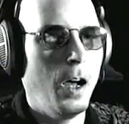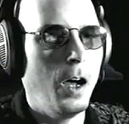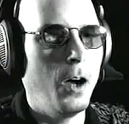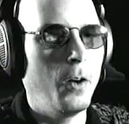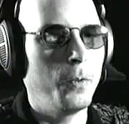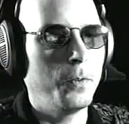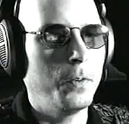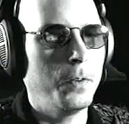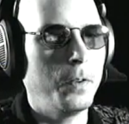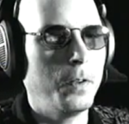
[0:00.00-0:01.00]
Oh.
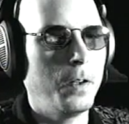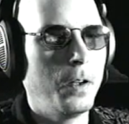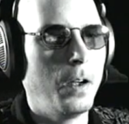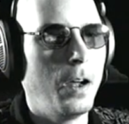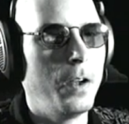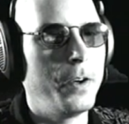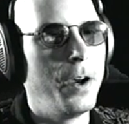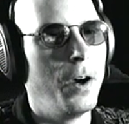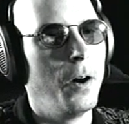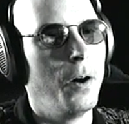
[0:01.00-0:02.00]
No,
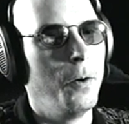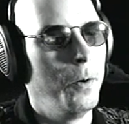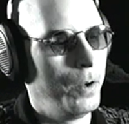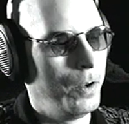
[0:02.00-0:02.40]
no, I don't